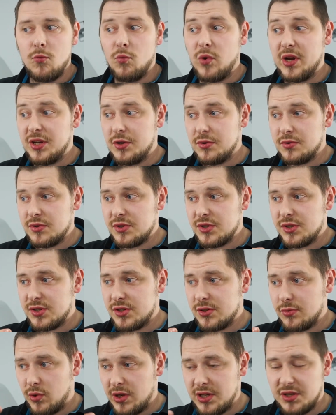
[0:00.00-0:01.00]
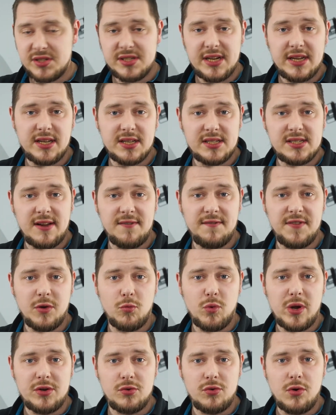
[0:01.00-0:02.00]
When you when you say that
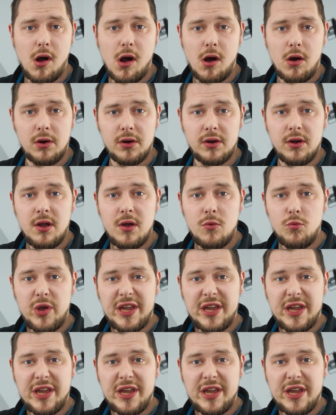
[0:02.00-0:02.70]
something went wrong,